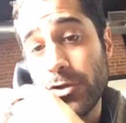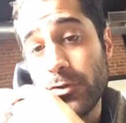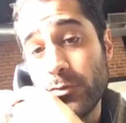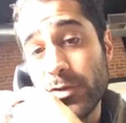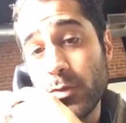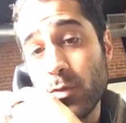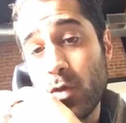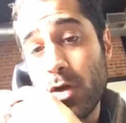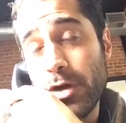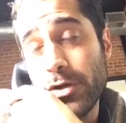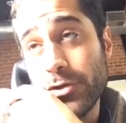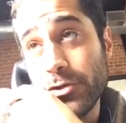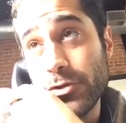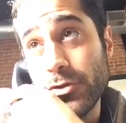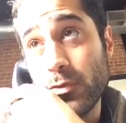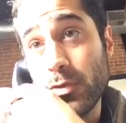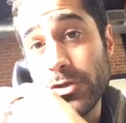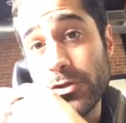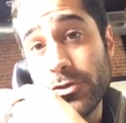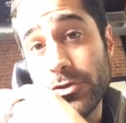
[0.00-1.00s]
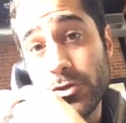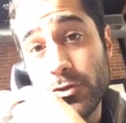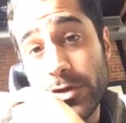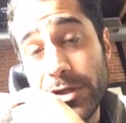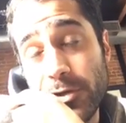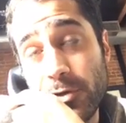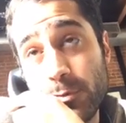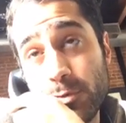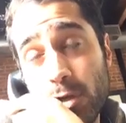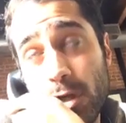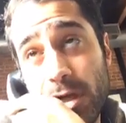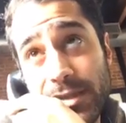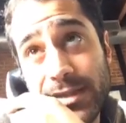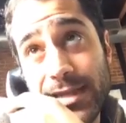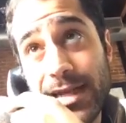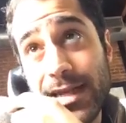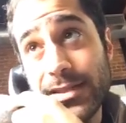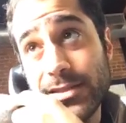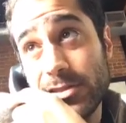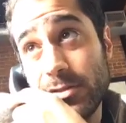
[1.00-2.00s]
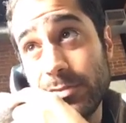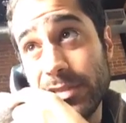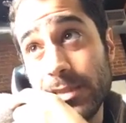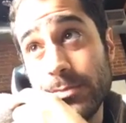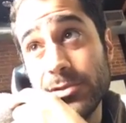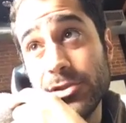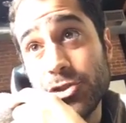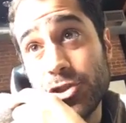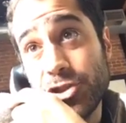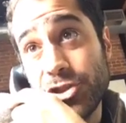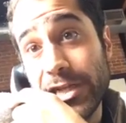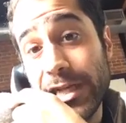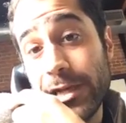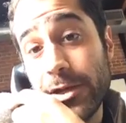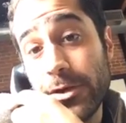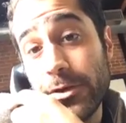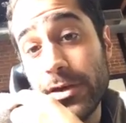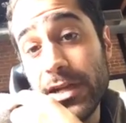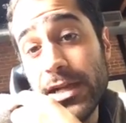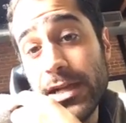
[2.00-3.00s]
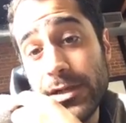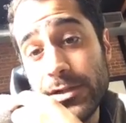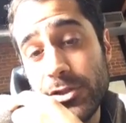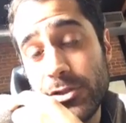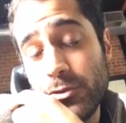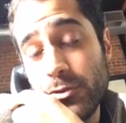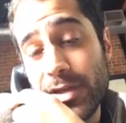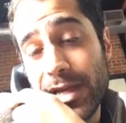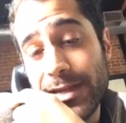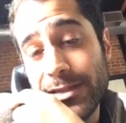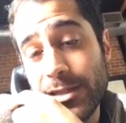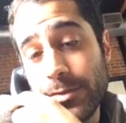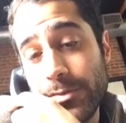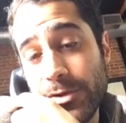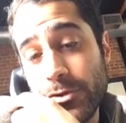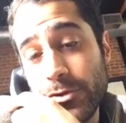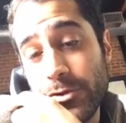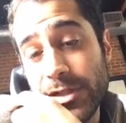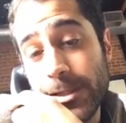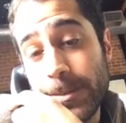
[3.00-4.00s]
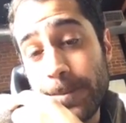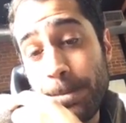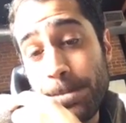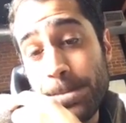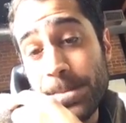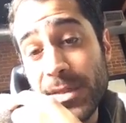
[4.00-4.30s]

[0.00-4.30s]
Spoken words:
and we want you, when you create your broadcast, to be able to share to that community.